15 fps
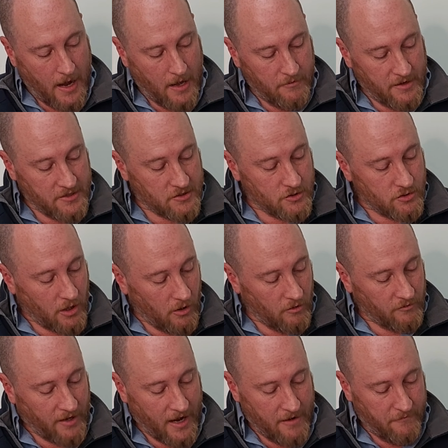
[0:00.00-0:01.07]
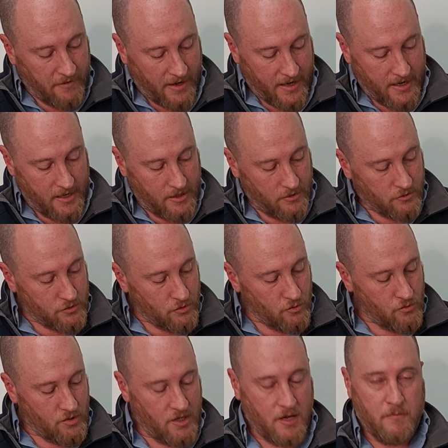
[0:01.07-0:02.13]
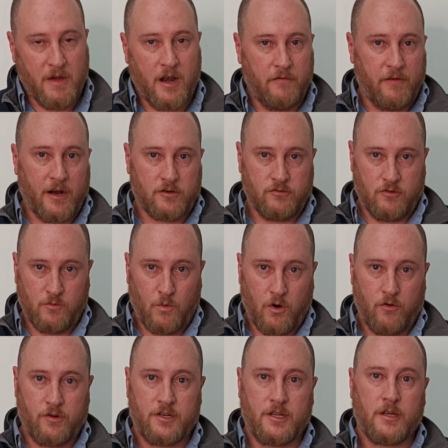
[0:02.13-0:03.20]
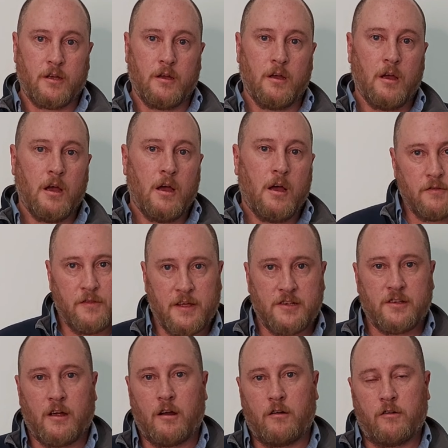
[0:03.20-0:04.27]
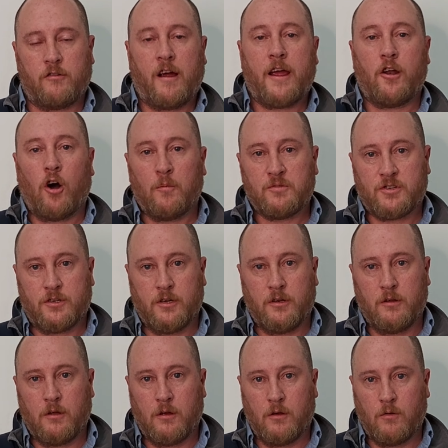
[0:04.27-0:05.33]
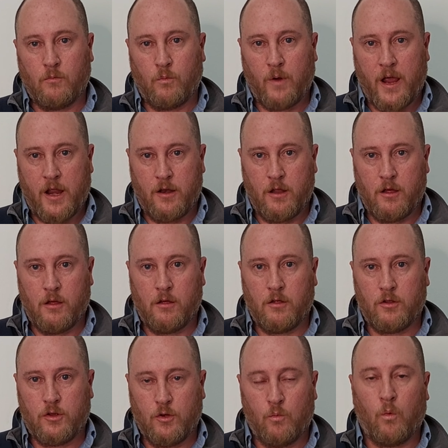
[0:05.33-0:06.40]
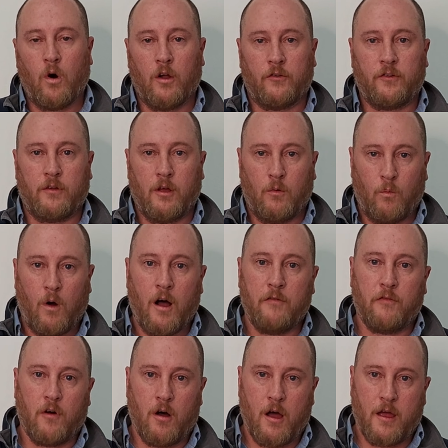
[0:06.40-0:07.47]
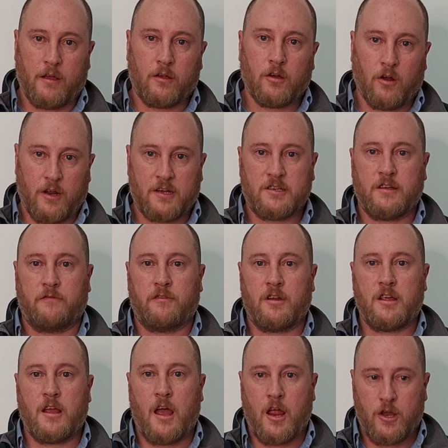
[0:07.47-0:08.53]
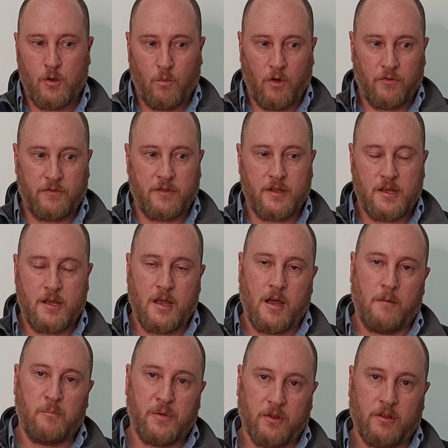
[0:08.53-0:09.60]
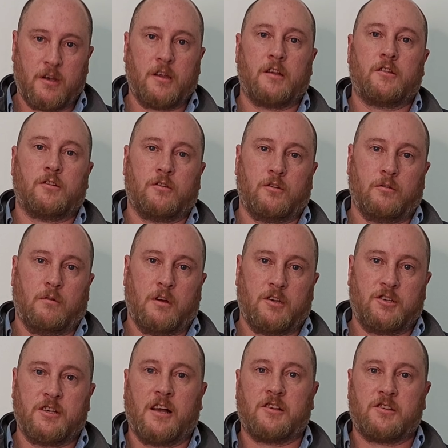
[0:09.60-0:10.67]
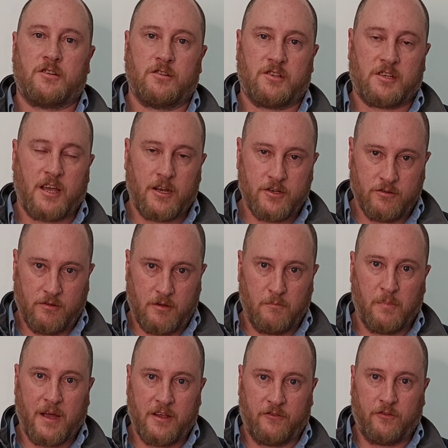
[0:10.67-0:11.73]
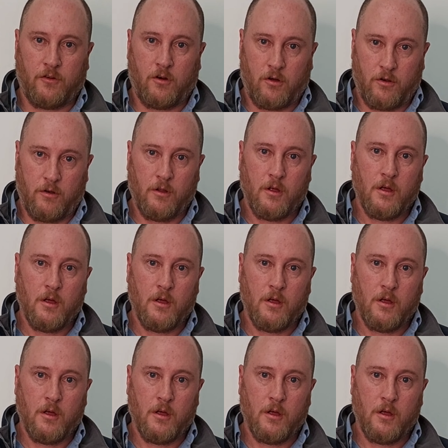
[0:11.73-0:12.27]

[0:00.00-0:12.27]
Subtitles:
These controllers have a 2-year manufacturer's warranty. These are a great option when you want Wi-Fi connectivity and you want the ability to adjust your scheduling based on